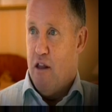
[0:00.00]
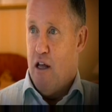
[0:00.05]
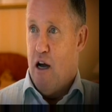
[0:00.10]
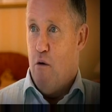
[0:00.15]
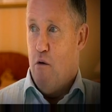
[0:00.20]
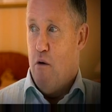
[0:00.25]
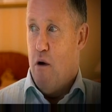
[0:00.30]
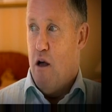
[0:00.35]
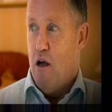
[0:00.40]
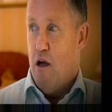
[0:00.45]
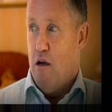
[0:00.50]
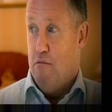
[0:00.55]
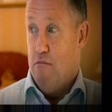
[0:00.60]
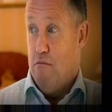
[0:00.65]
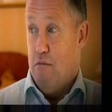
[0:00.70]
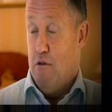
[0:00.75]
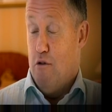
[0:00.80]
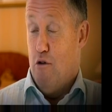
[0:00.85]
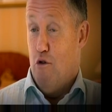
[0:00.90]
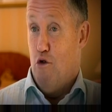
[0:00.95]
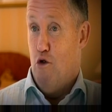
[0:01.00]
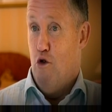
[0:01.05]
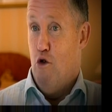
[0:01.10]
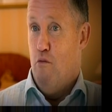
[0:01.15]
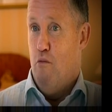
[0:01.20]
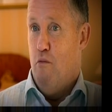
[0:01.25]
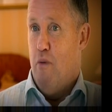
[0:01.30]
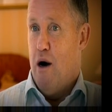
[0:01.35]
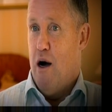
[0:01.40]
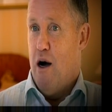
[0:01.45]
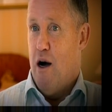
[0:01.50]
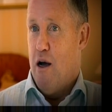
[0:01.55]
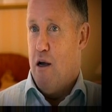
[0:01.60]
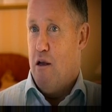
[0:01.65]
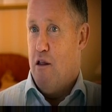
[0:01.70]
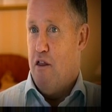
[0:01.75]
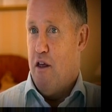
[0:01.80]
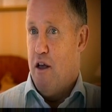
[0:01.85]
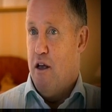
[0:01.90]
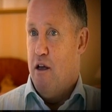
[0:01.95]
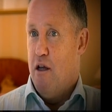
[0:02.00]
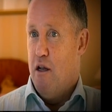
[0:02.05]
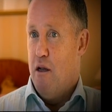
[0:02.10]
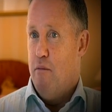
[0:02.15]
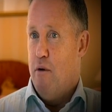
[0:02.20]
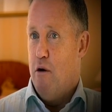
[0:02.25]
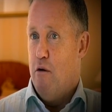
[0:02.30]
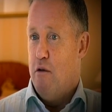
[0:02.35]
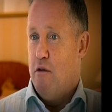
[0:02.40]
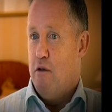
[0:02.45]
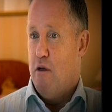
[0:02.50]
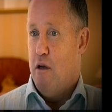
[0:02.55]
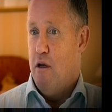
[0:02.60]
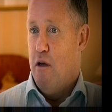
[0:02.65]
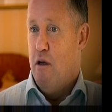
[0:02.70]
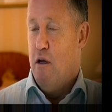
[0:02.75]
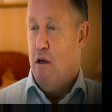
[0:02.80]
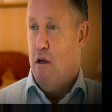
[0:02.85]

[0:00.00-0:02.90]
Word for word: that you know, going back, thinking about it,